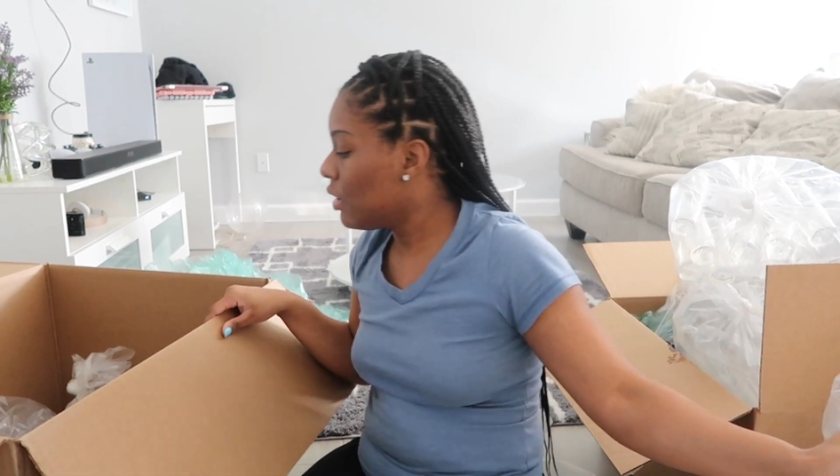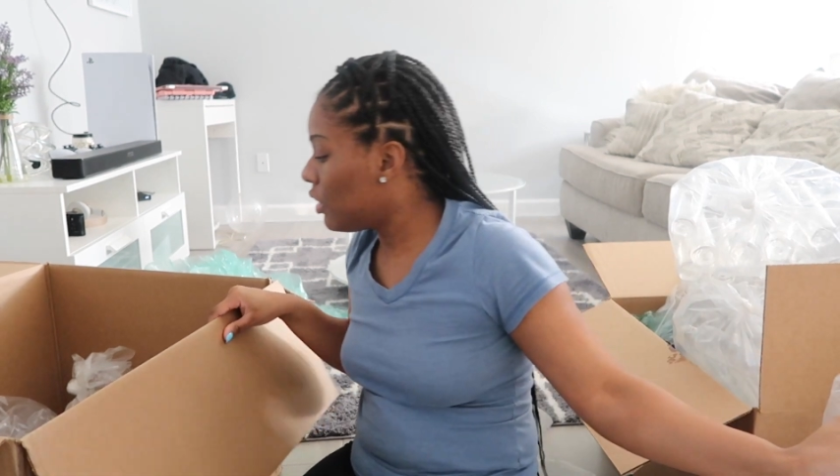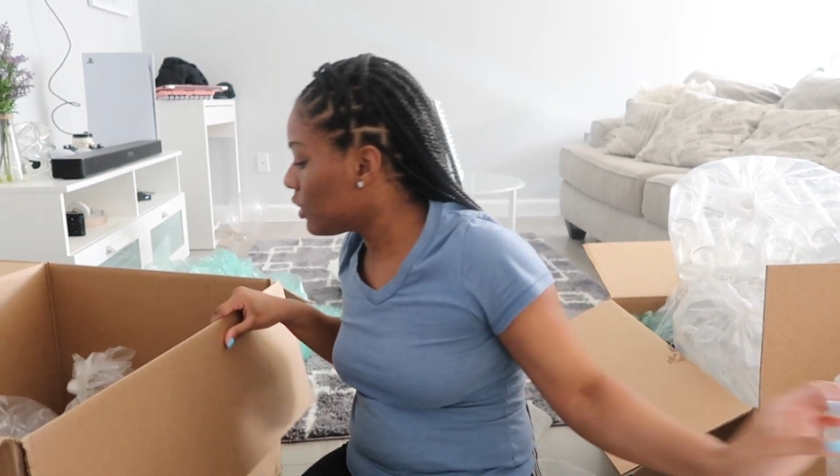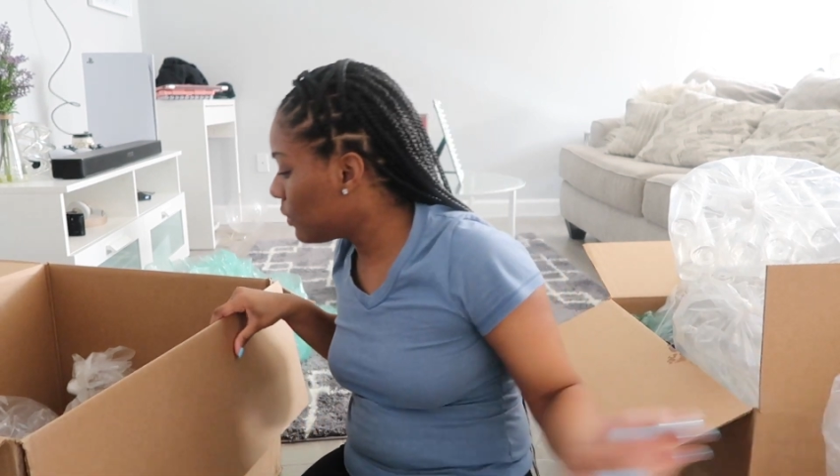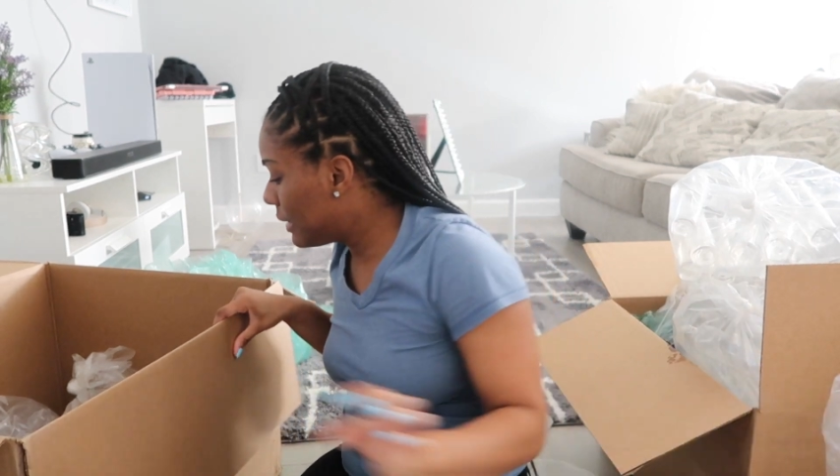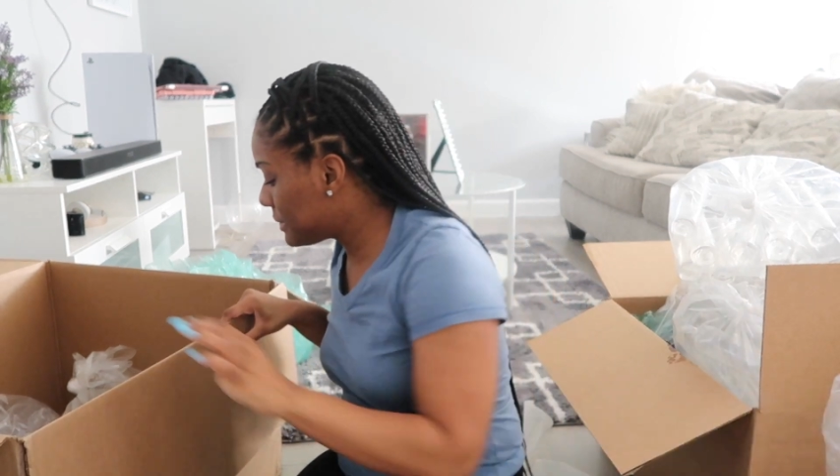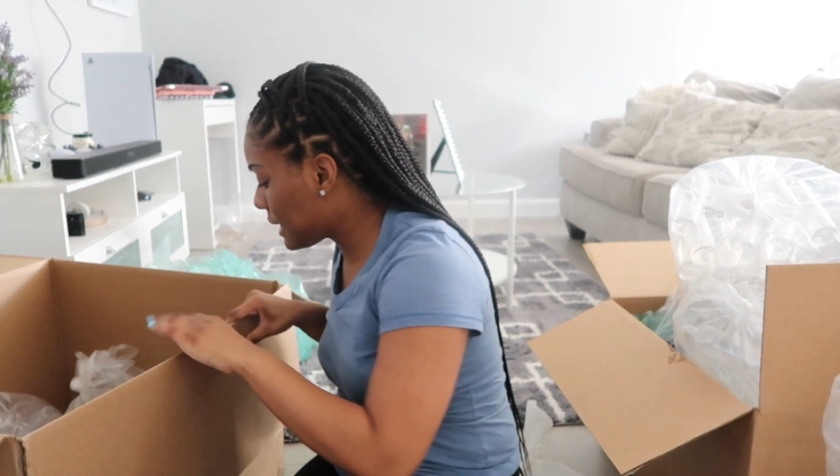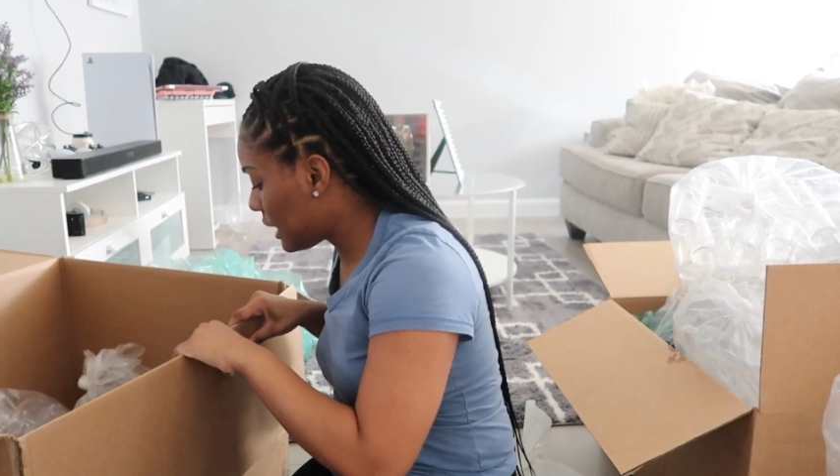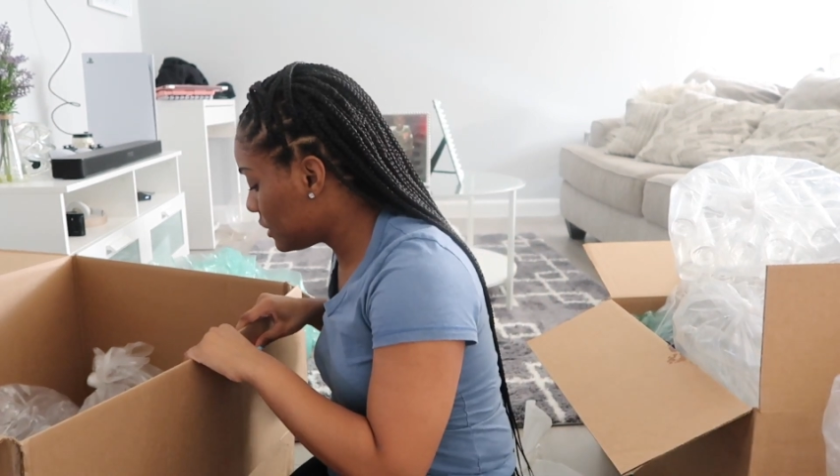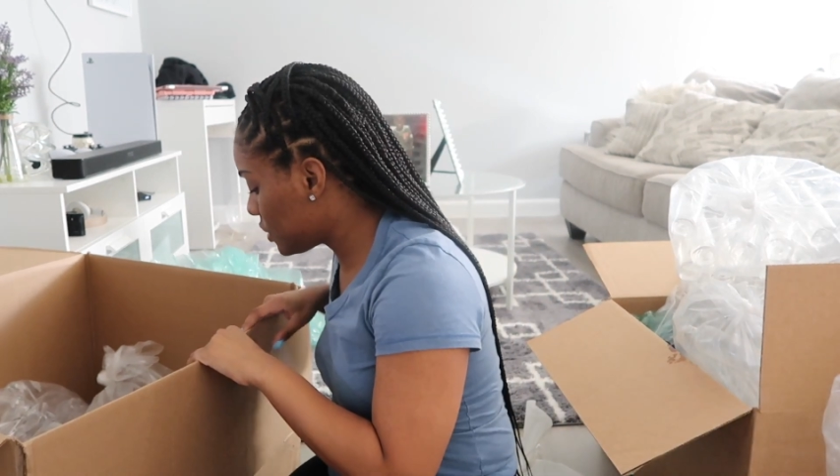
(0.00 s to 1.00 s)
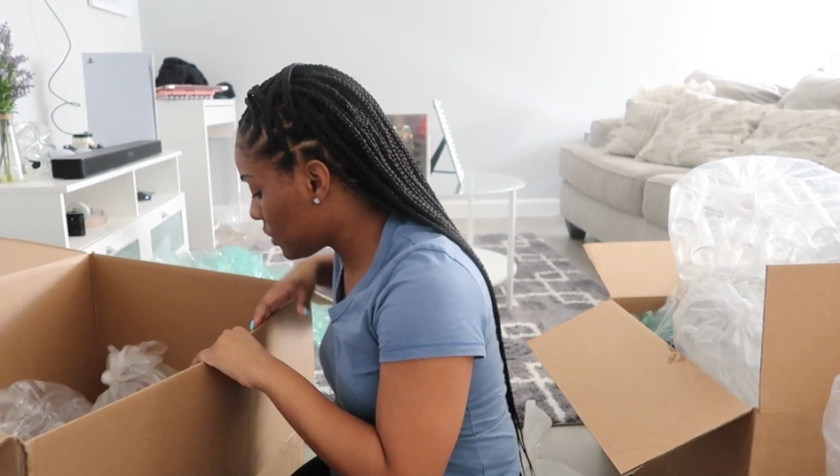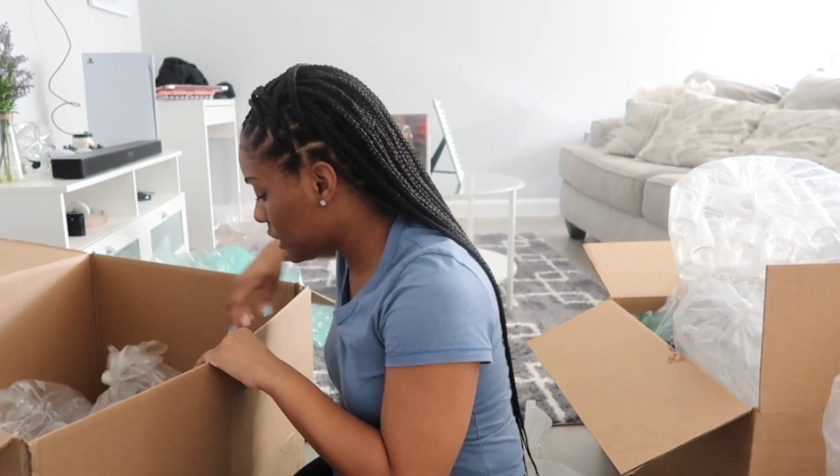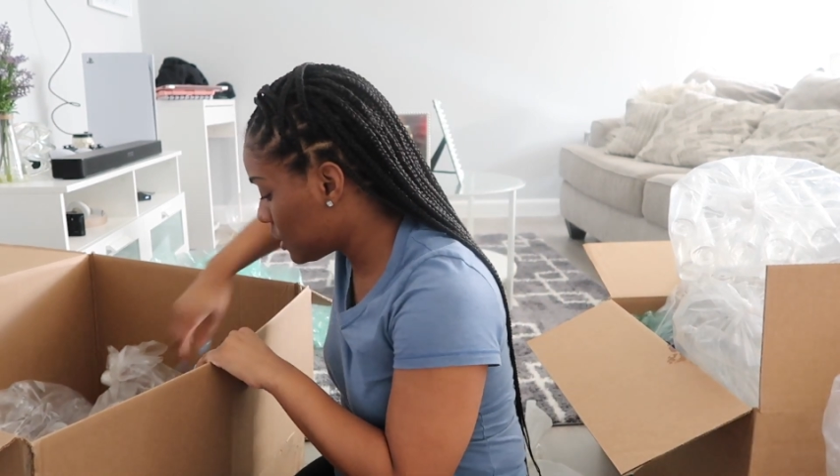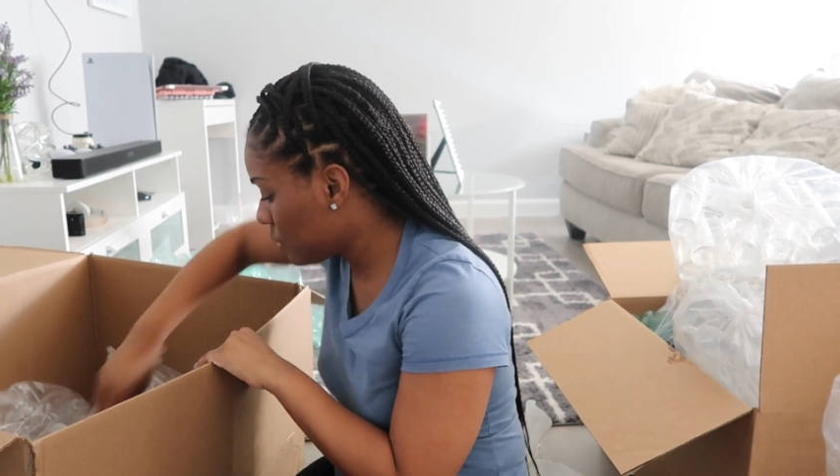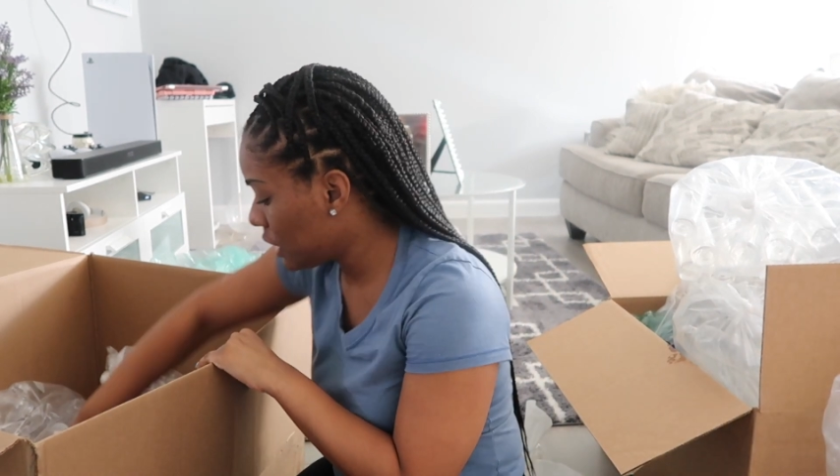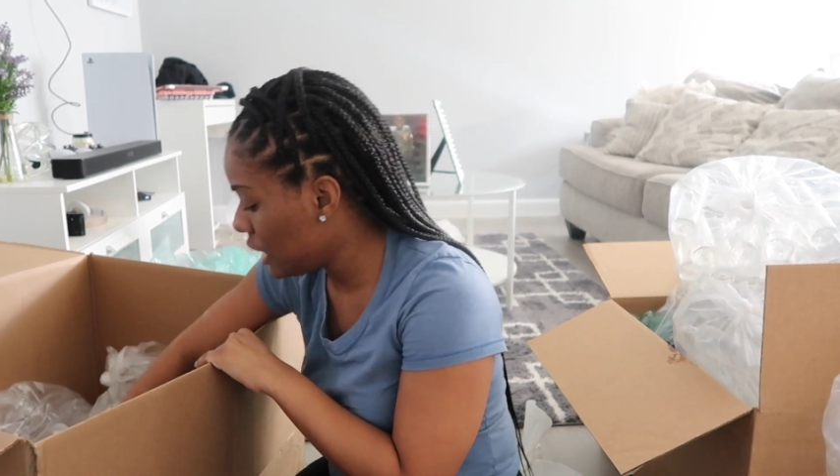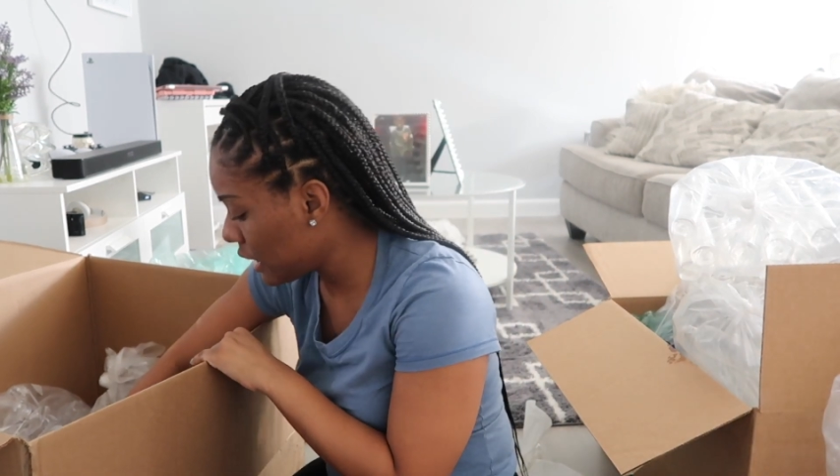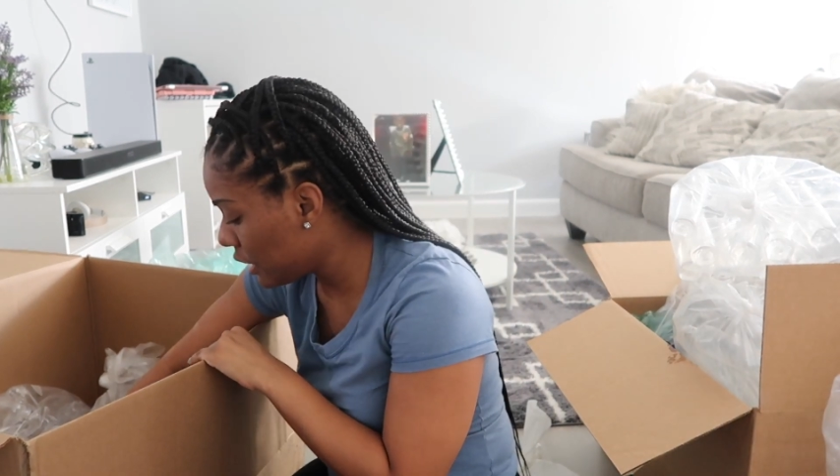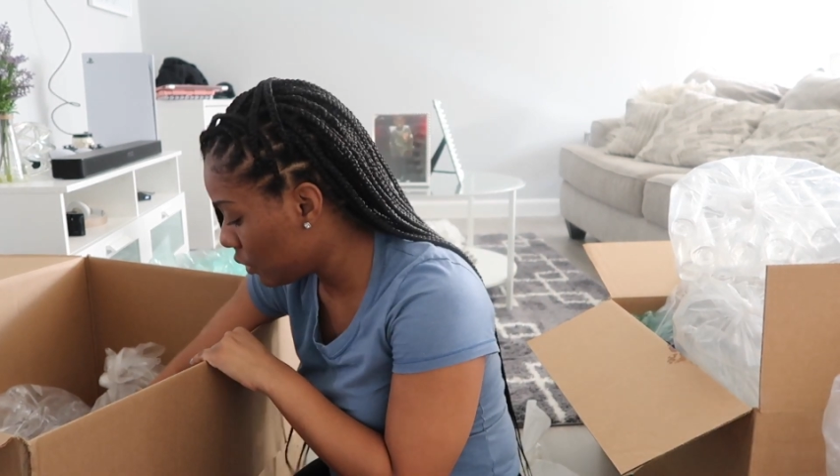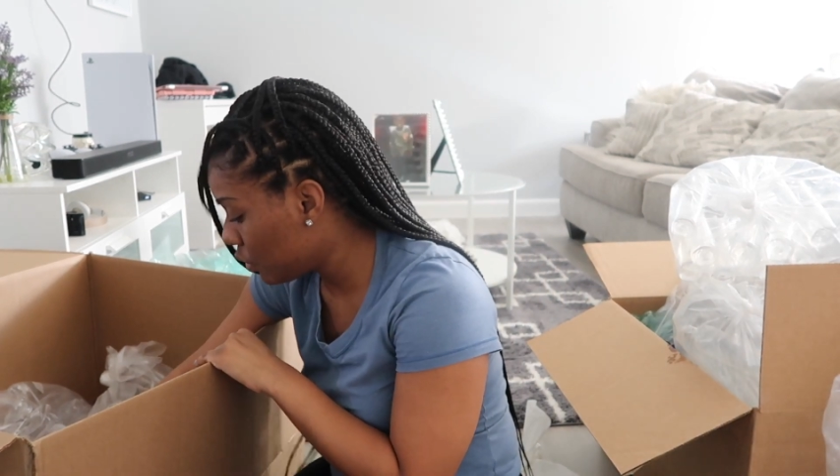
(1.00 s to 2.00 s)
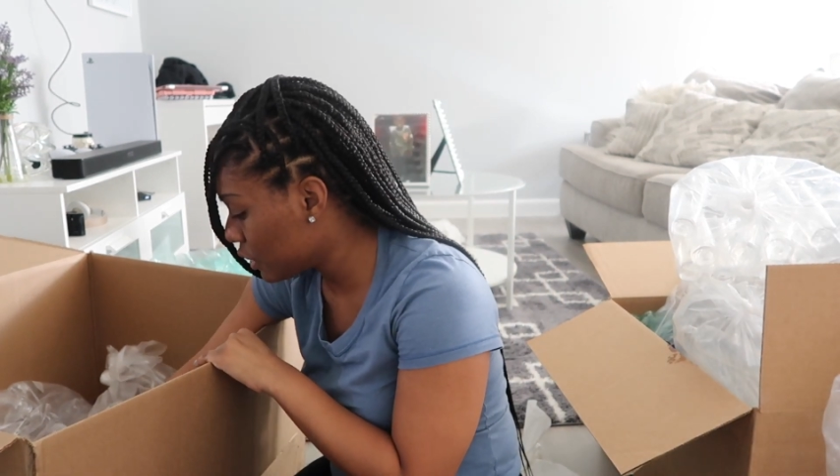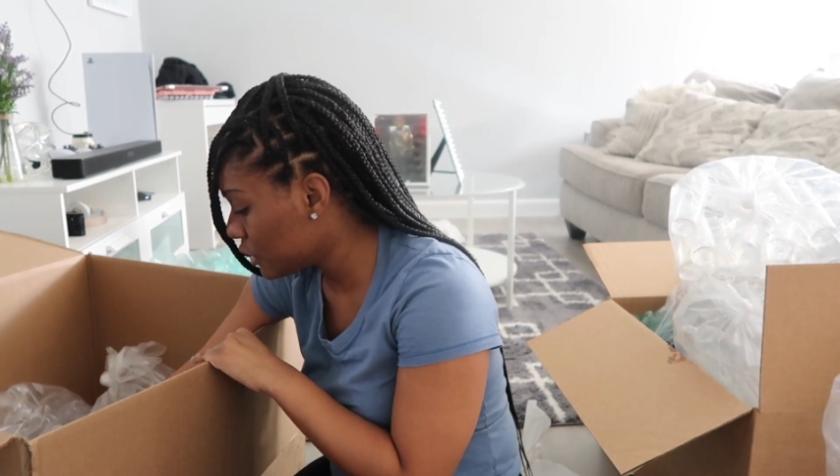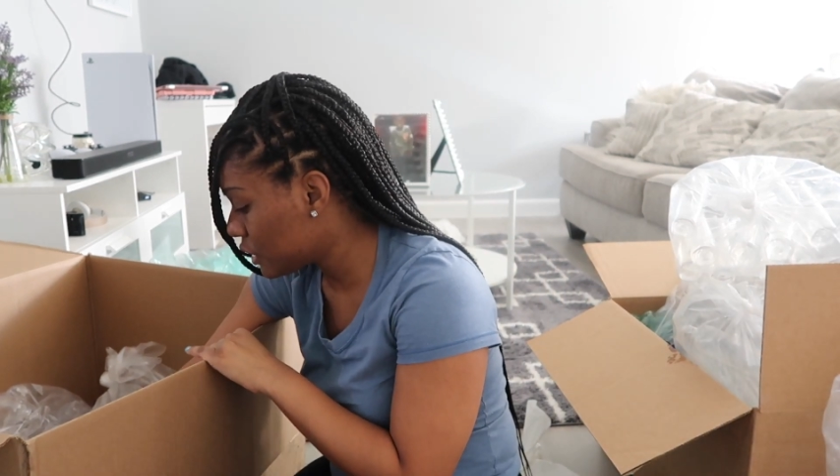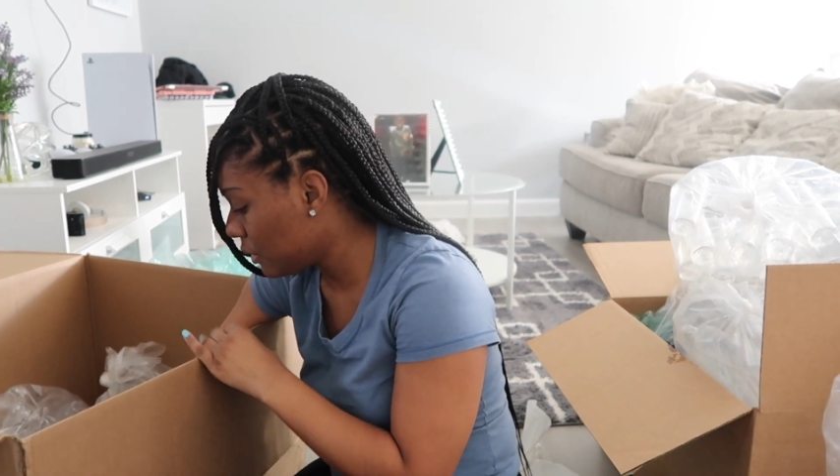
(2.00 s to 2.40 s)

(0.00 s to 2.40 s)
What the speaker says: on the website, so I just went ahead and ordered